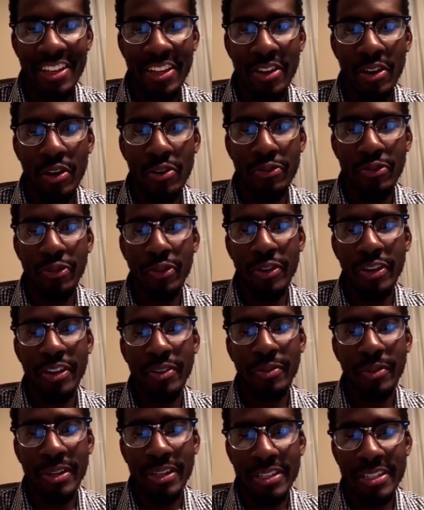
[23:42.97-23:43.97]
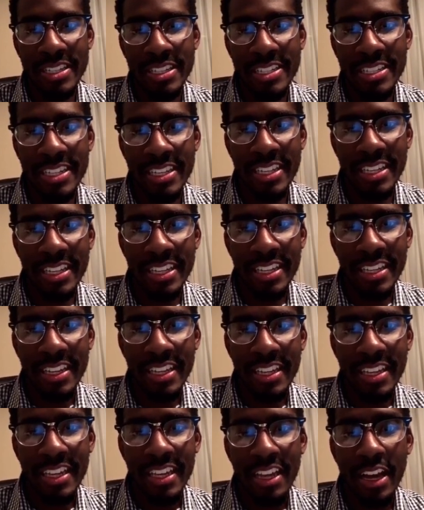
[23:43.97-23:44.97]
Go for it. What are they saying?
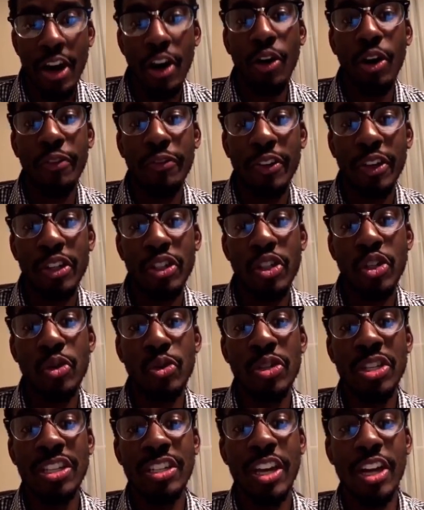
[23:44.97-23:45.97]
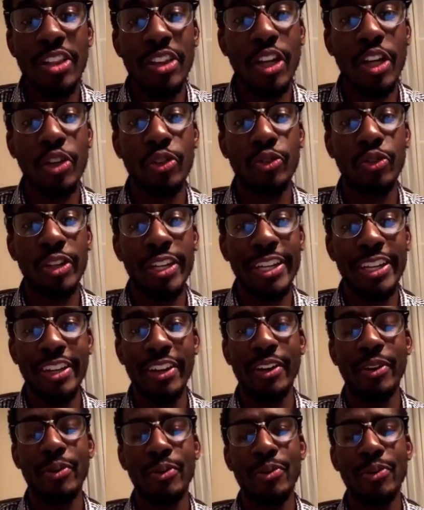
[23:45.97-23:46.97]
Oh, if you could choose another
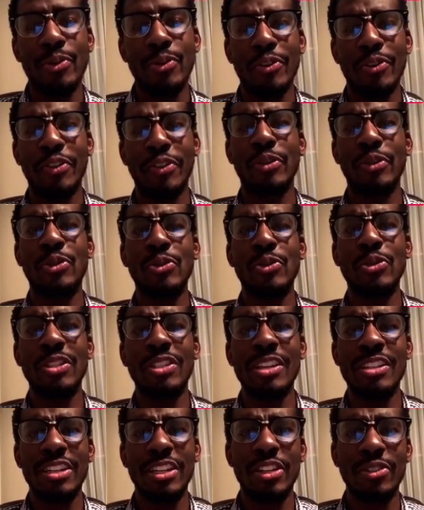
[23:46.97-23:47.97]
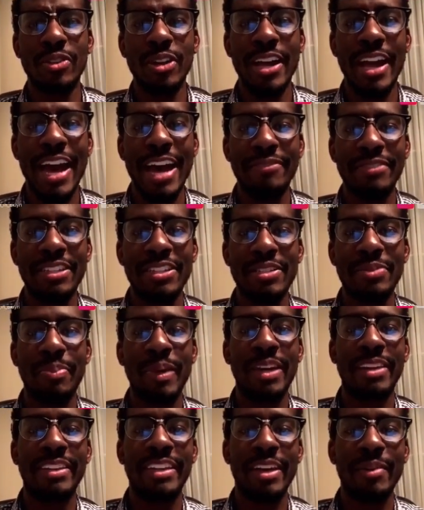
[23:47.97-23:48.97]
career. Ooh, if you could choose another career after this
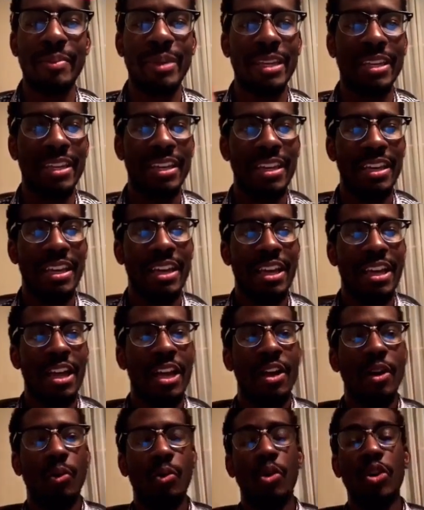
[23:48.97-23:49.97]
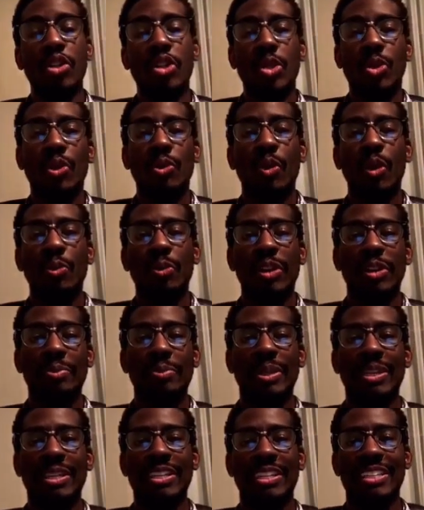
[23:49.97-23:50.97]
pandemic, would you, and what would it
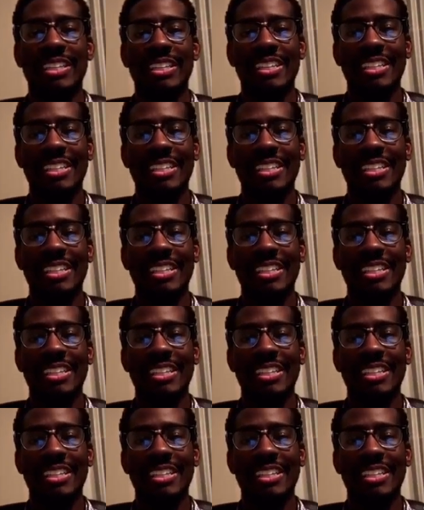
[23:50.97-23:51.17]
be?